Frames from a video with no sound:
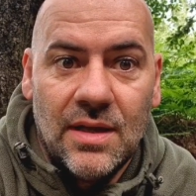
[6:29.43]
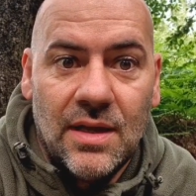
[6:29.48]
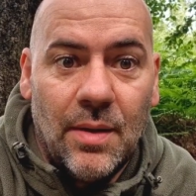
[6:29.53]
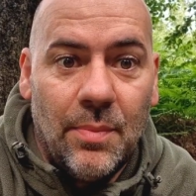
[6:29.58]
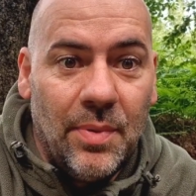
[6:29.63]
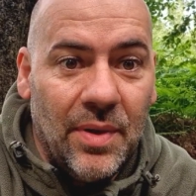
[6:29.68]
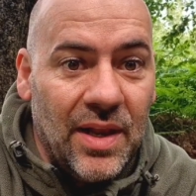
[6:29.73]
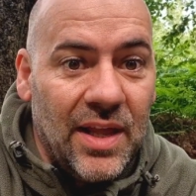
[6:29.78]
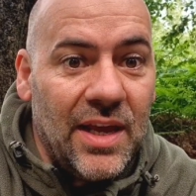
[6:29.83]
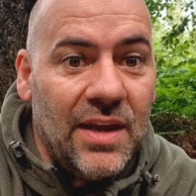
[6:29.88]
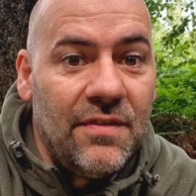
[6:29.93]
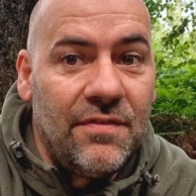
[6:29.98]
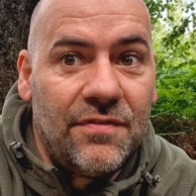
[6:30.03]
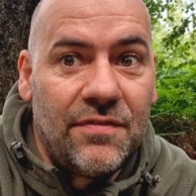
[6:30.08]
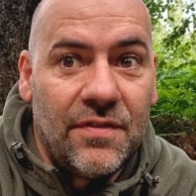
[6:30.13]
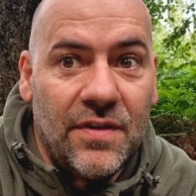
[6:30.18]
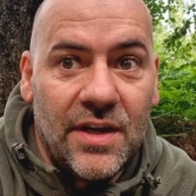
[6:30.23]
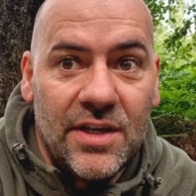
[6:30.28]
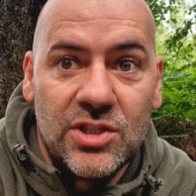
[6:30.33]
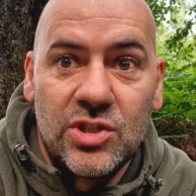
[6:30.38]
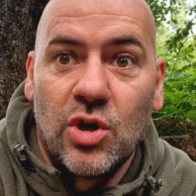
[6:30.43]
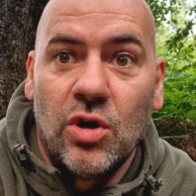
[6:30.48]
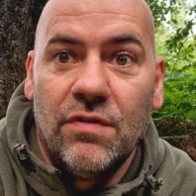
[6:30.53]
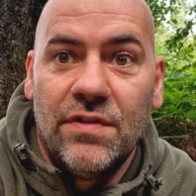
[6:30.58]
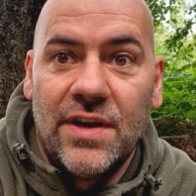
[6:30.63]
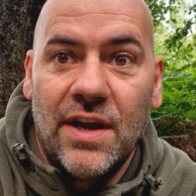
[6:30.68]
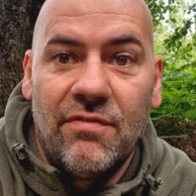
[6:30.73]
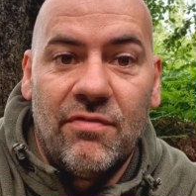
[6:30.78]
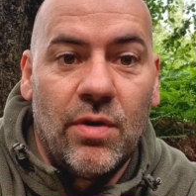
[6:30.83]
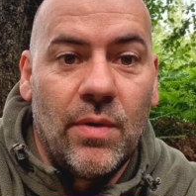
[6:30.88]
I believe it's
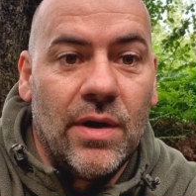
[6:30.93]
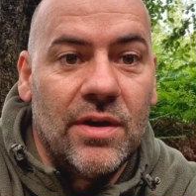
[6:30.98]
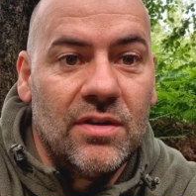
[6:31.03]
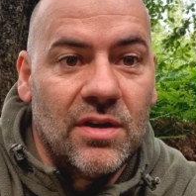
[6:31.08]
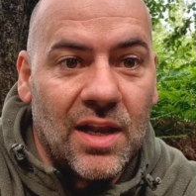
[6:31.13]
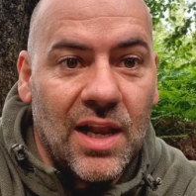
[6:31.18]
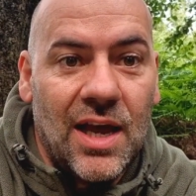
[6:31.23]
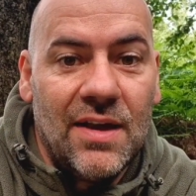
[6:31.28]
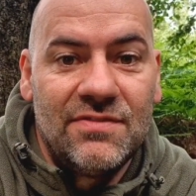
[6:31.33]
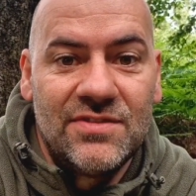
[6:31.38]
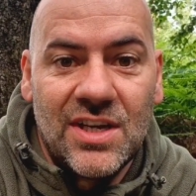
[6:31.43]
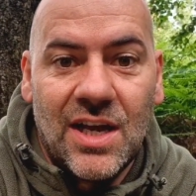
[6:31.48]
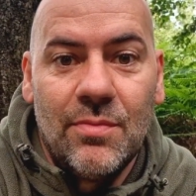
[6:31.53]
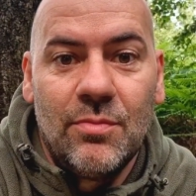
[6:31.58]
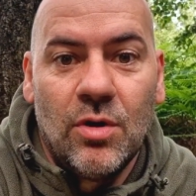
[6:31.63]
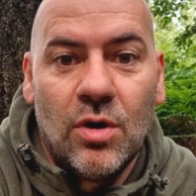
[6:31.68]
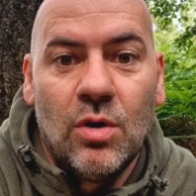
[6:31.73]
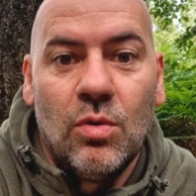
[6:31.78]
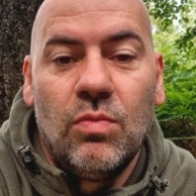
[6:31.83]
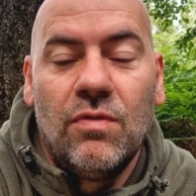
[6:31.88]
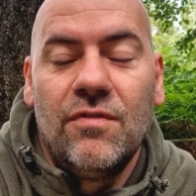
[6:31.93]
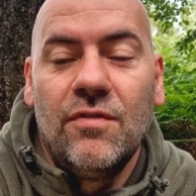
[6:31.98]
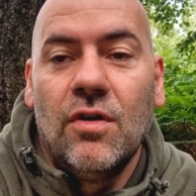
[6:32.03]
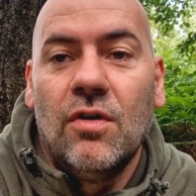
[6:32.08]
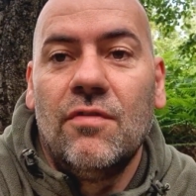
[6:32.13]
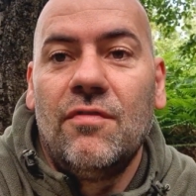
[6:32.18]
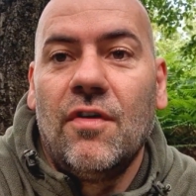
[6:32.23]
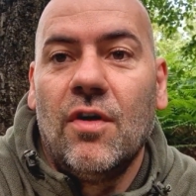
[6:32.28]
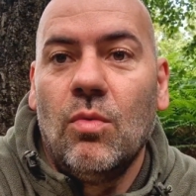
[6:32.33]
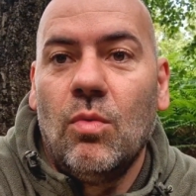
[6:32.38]
covered everywhere under lifetime
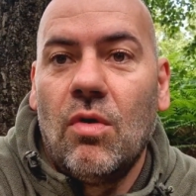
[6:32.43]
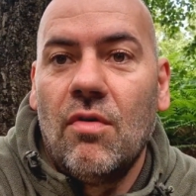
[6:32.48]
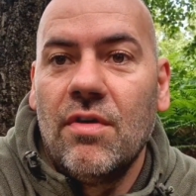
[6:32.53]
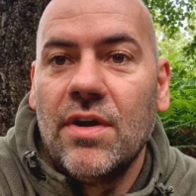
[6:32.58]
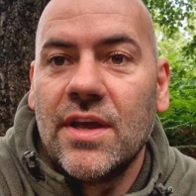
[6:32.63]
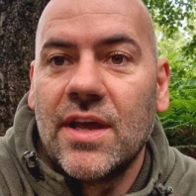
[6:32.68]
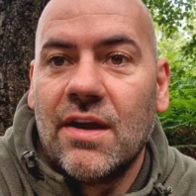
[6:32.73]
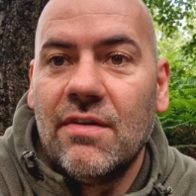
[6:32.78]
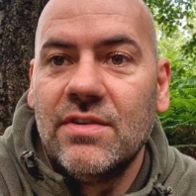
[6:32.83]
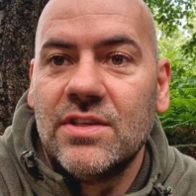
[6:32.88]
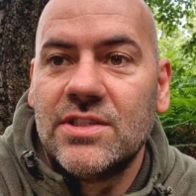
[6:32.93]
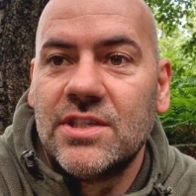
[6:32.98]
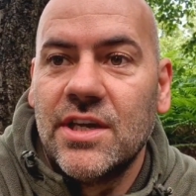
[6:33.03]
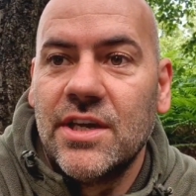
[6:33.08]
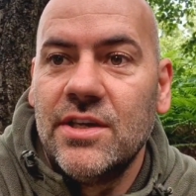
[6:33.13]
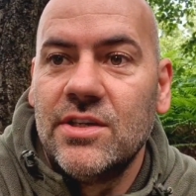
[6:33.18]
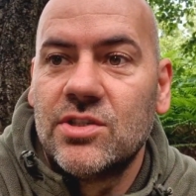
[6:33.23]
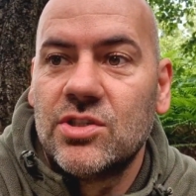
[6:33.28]
no fault warranty guarantee.